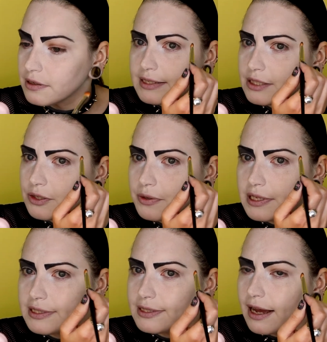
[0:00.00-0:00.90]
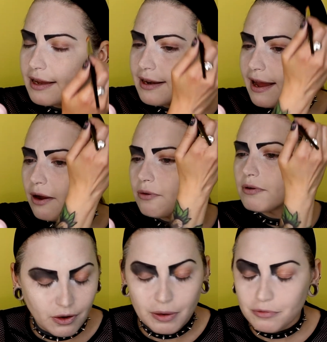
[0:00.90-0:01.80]
Let's do this side now.
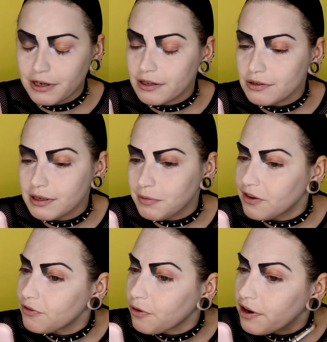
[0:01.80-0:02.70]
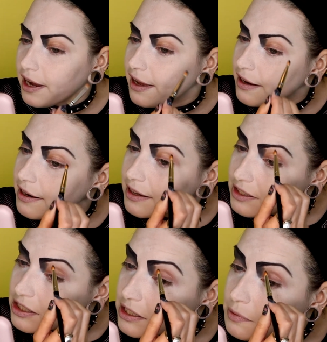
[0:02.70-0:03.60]
You know, I'm wrinkling my forehead and
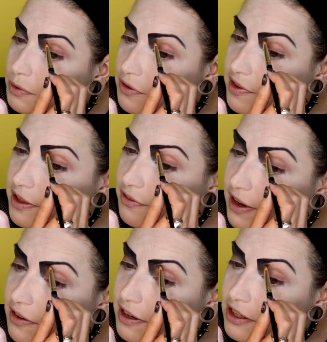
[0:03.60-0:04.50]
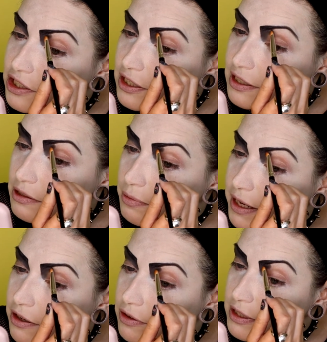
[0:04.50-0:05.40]
it's just moving the foundation into
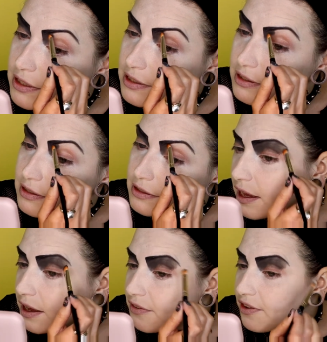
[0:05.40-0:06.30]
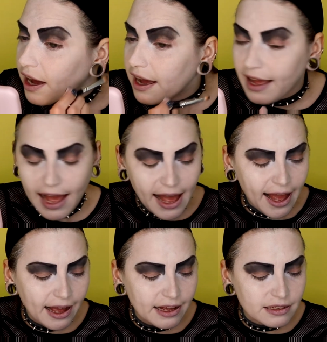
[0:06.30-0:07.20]
my creases. If I
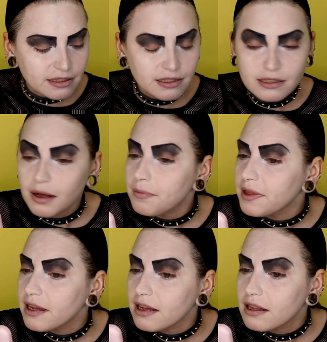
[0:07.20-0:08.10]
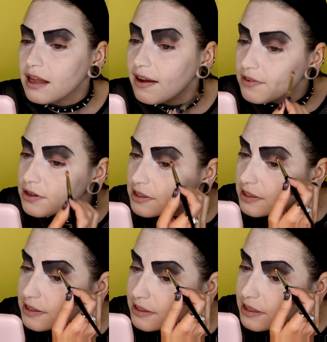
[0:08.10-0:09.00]
had something clever to
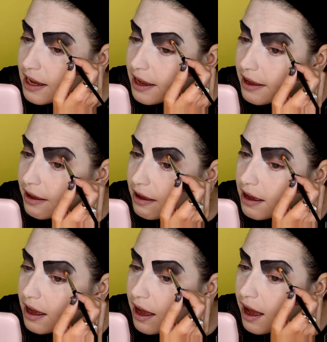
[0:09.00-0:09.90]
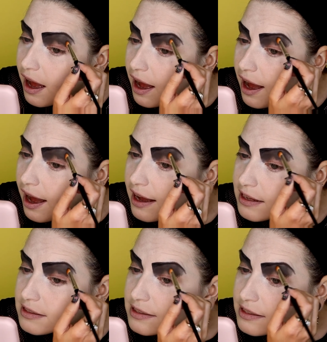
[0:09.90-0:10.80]
say,
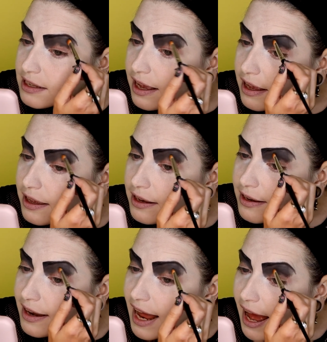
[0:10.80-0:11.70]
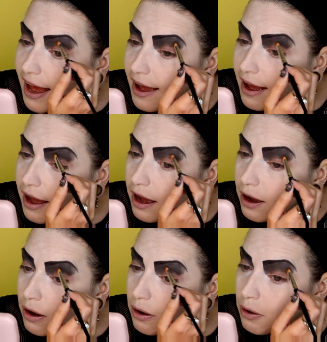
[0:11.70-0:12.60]
I'd say it
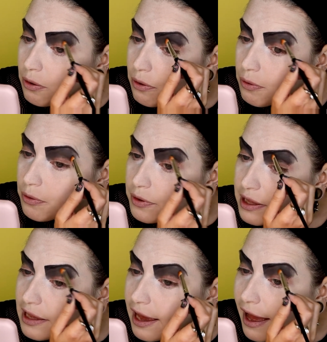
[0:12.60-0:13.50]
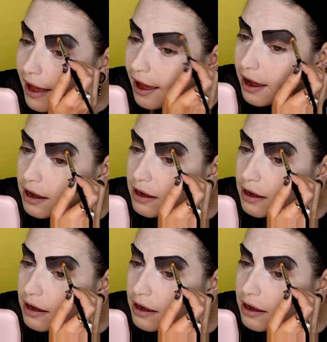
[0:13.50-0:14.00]
now, yeah.